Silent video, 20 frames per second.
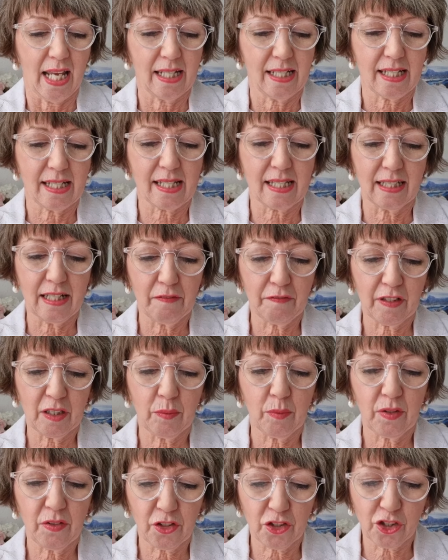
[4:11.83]
It is
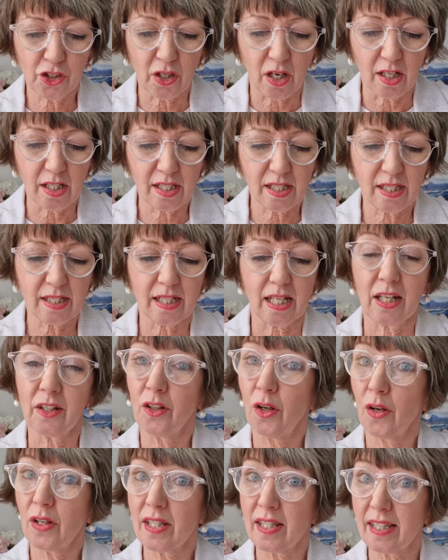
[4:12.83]
living with trust
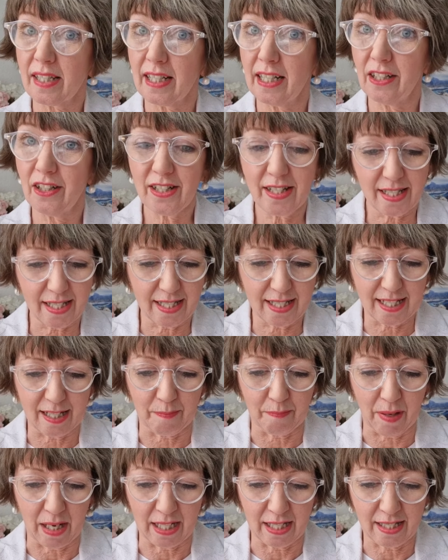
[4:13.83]
and not a
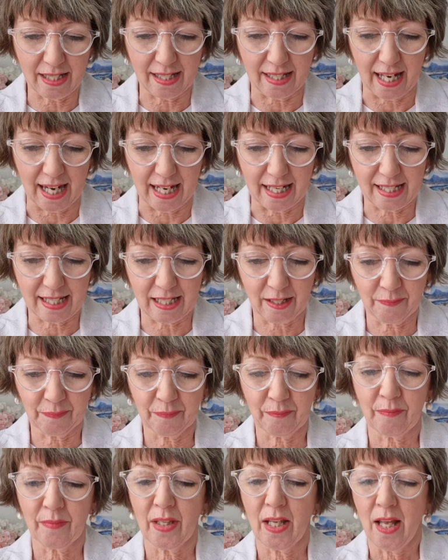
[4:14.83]
scarcity mindset.
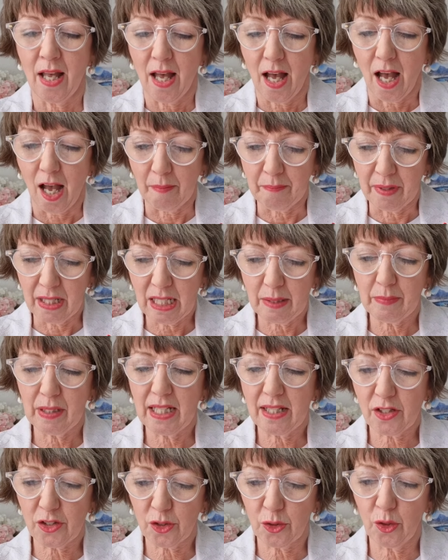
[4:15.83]
A
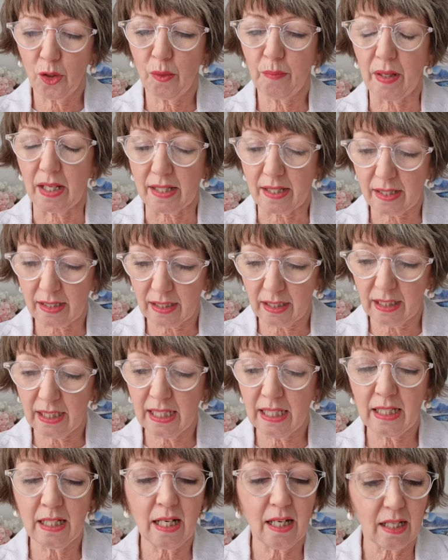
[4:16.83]
minimalist home is
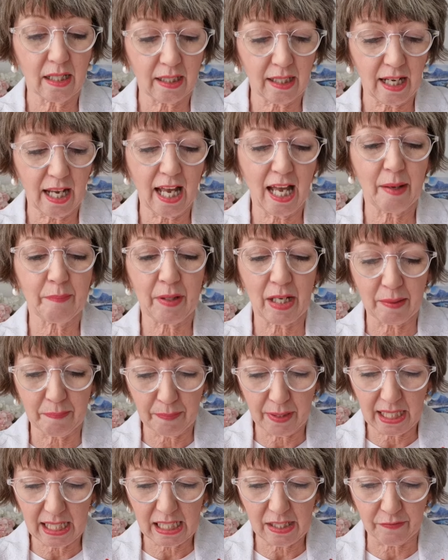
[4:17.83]
clean, calm,
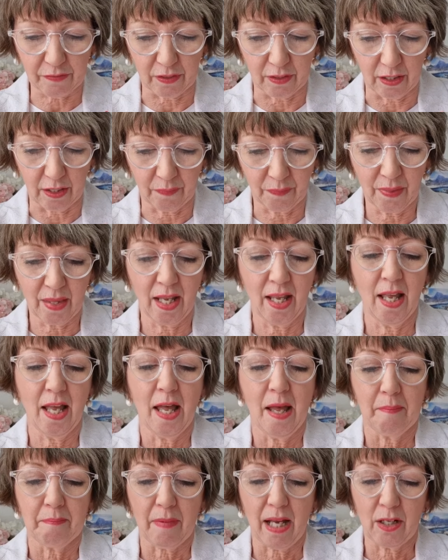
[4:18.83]
and peaceful.
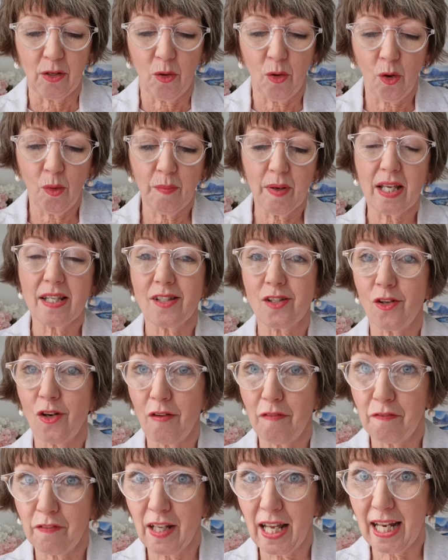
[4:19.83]
My home is a
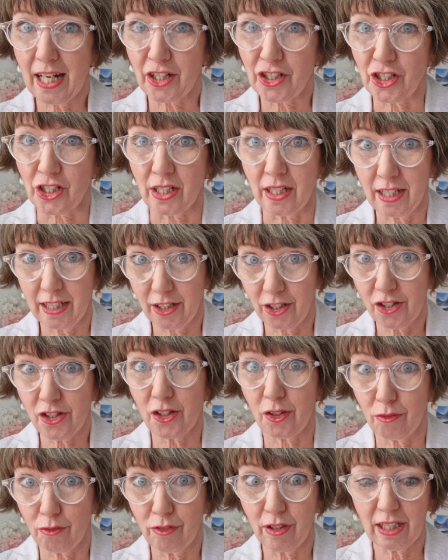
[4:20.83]
reflection. Here's
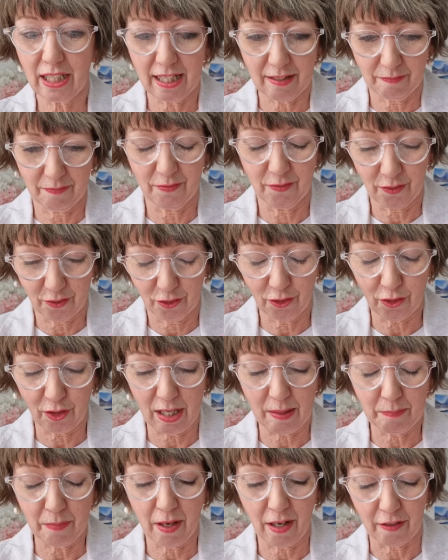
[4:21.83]
the really
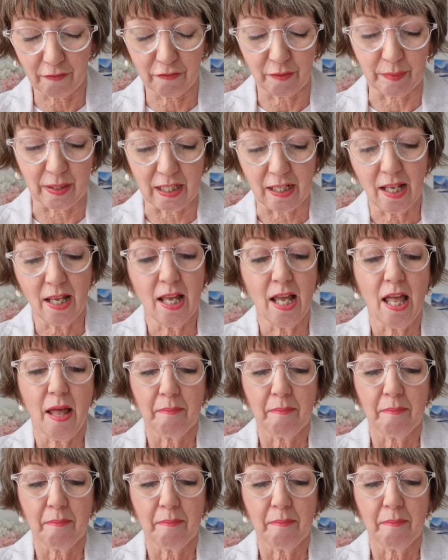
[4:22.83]
great part for me.